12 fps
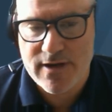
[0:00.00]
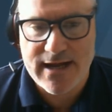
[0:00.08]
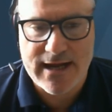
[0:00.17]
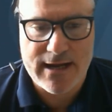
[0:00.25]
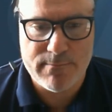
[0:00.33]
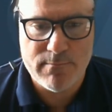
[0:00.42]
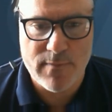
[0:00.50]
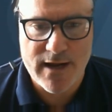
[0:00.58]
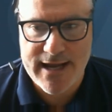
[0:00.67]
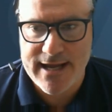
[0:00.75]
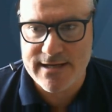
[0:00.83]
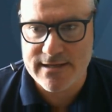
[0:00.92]

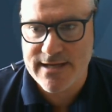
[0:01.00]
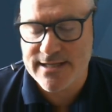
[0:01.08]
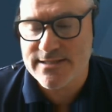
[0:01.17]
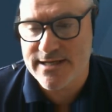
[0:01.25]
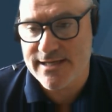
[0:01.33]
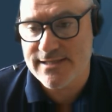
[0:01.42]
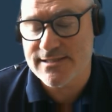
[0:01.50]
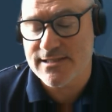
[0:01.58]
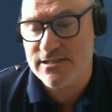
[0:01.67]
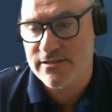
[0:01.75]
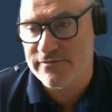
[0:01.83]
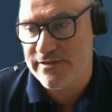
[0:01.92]
and Kent and
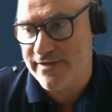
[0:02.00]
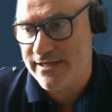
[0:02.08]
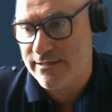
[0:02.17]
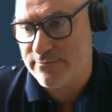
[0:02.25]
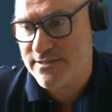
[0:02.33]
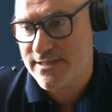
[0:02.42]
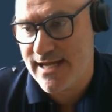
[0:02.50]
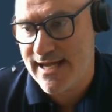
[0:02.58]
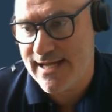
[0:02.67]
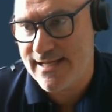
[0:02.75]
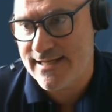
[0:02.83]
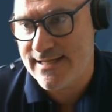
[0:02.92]
Essex have developed
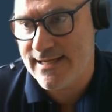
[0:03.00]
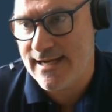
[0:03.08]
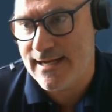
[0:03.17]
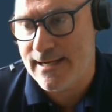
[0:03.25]
a